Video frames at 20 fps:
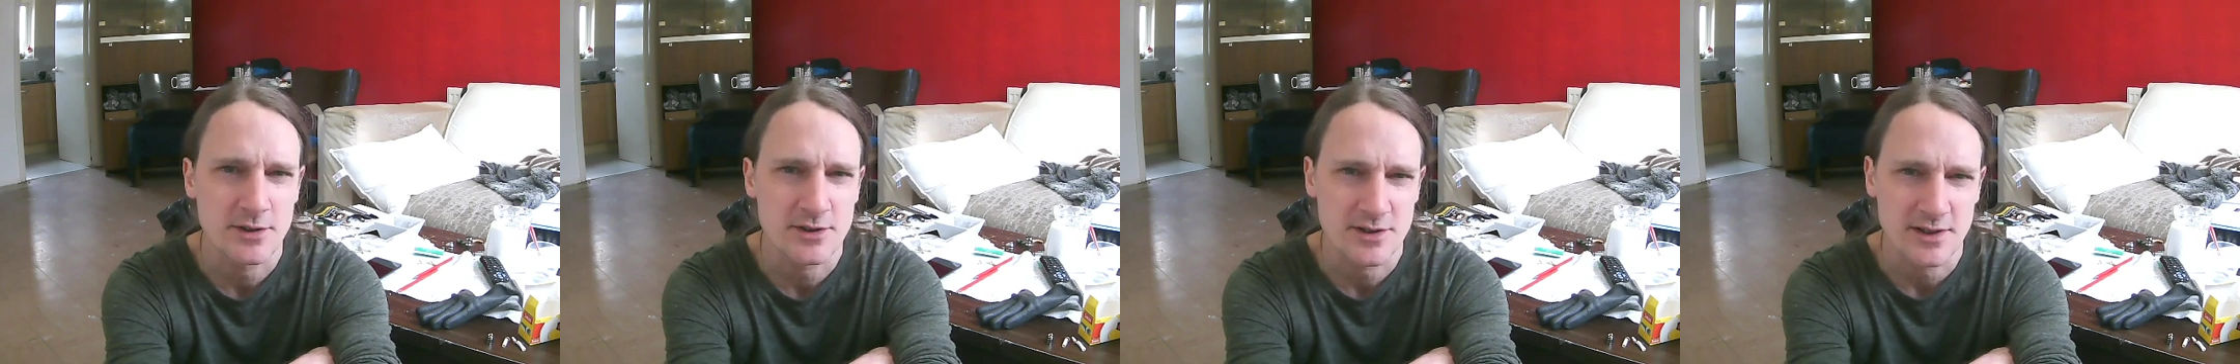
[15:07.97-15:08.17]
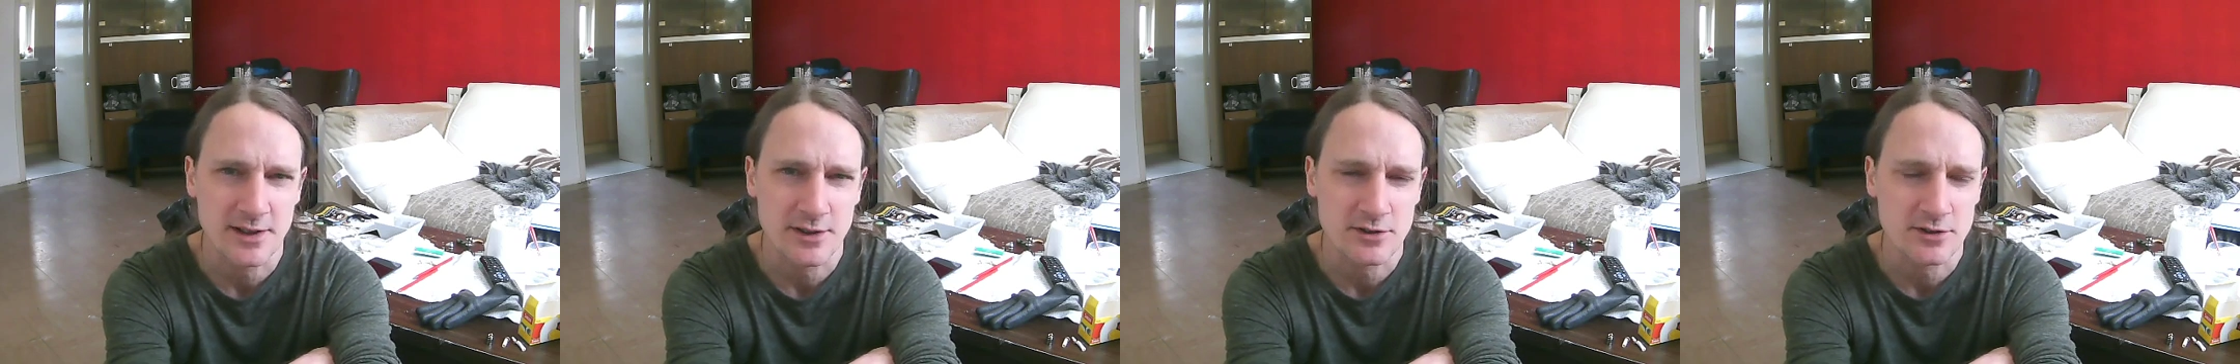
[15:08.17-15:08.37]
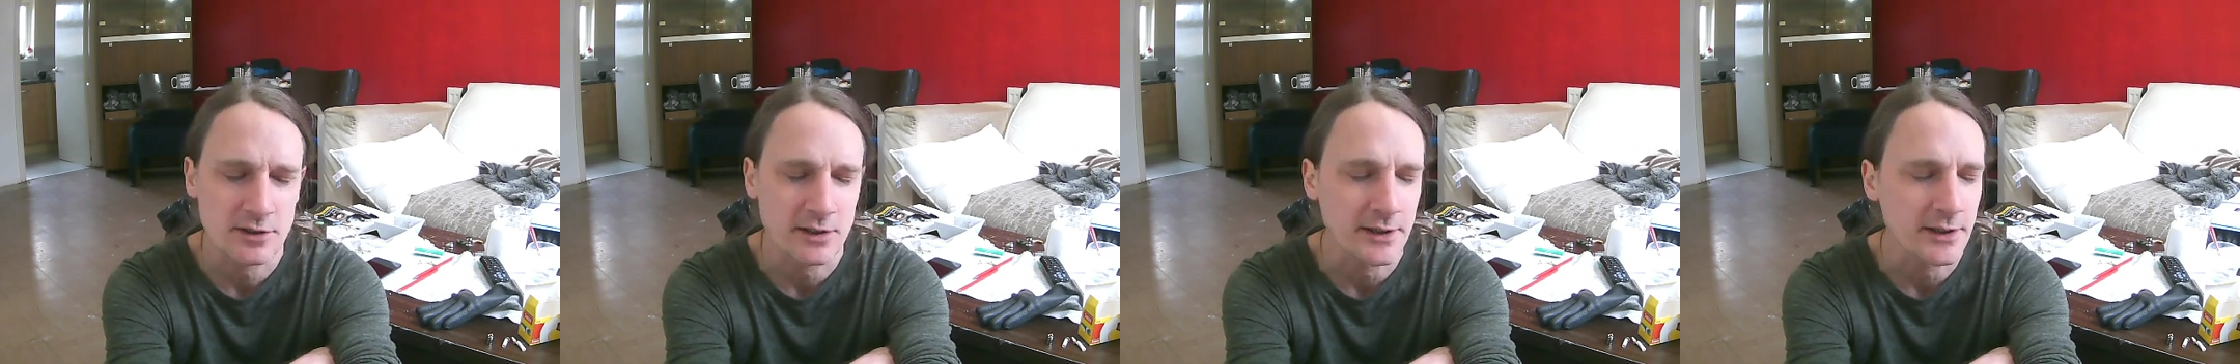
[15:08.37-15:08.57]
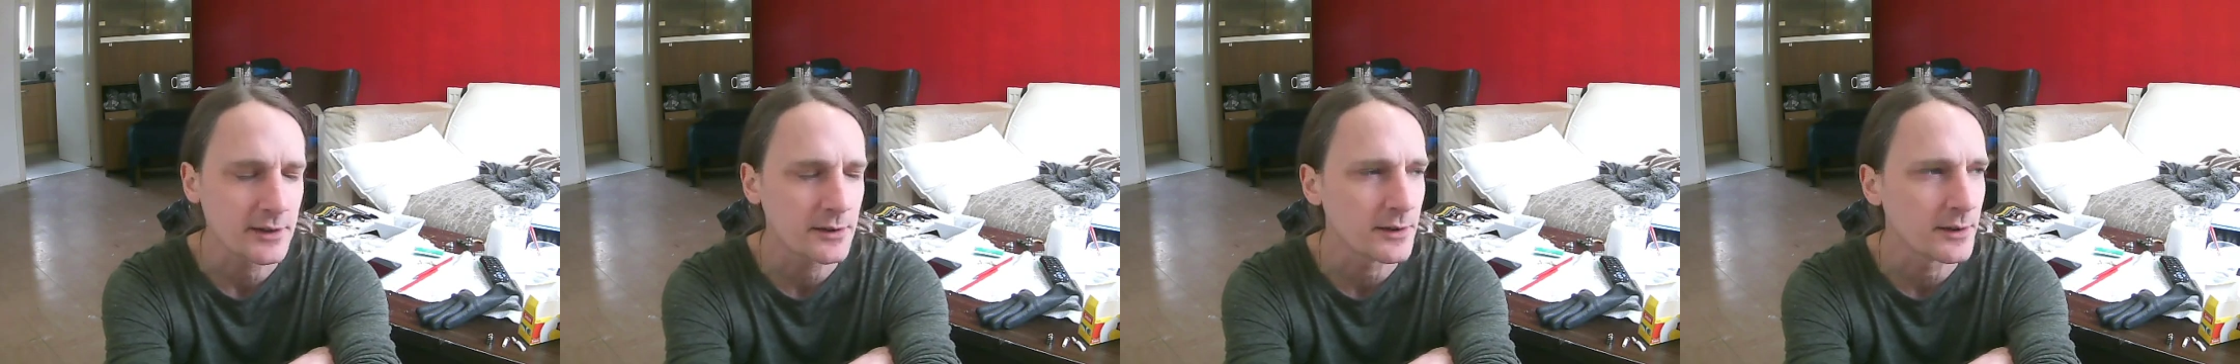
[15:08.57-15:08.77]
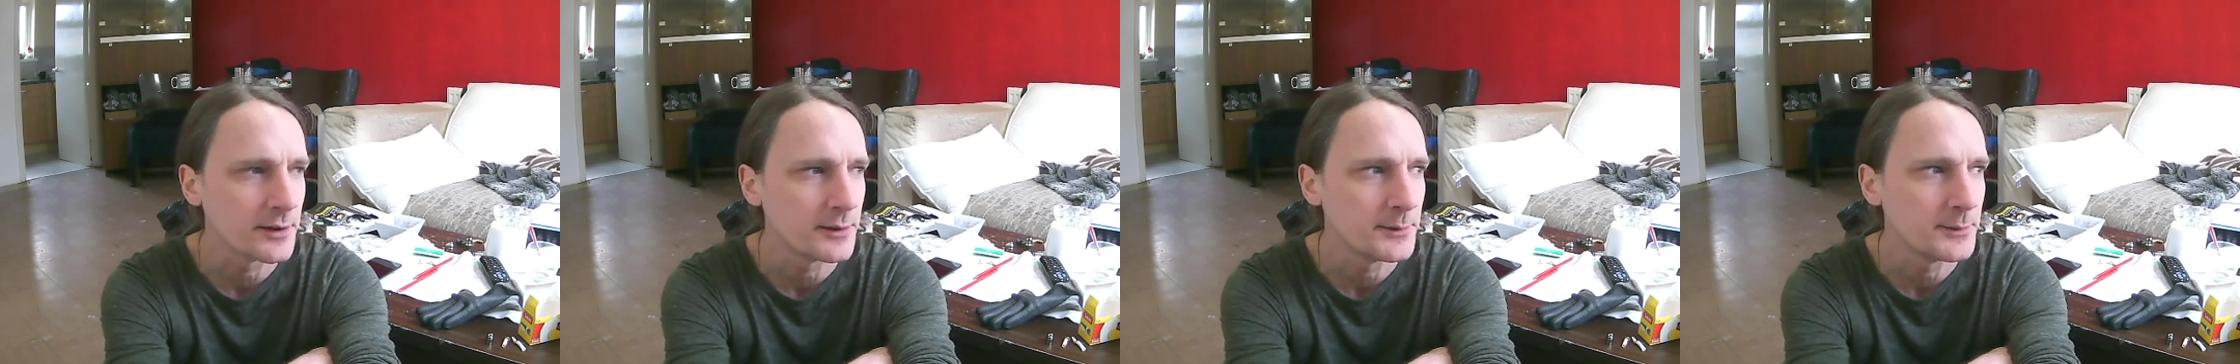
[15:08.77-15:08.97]
sexually,
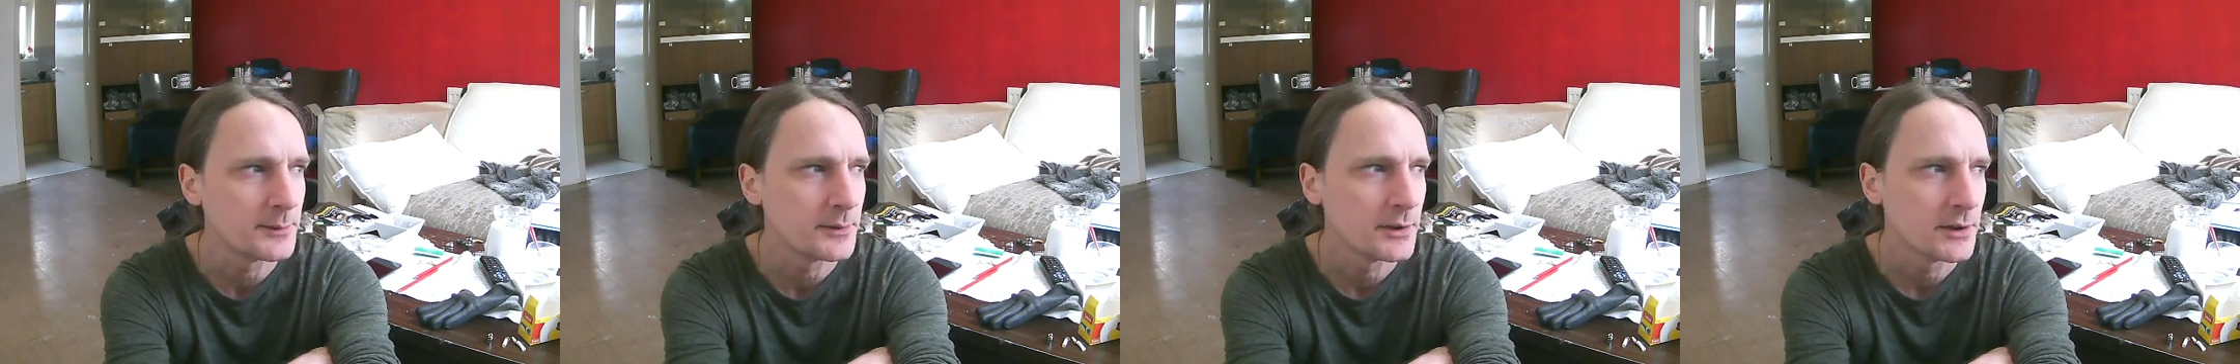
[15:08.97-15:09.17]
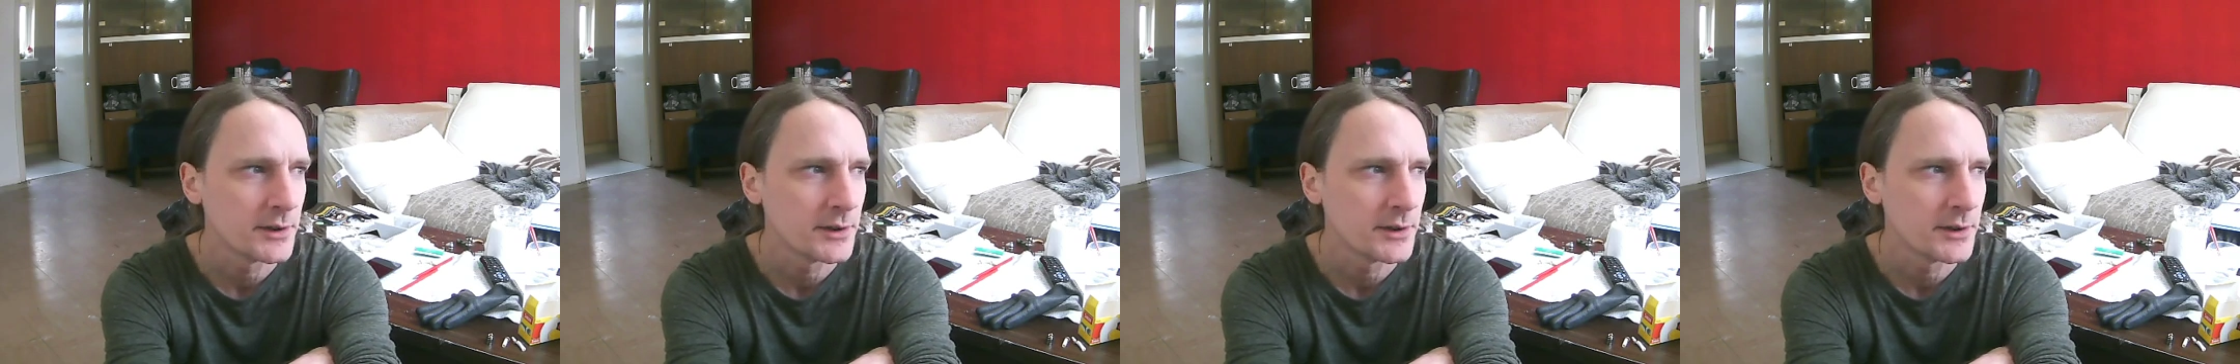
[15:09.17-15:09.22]
you know,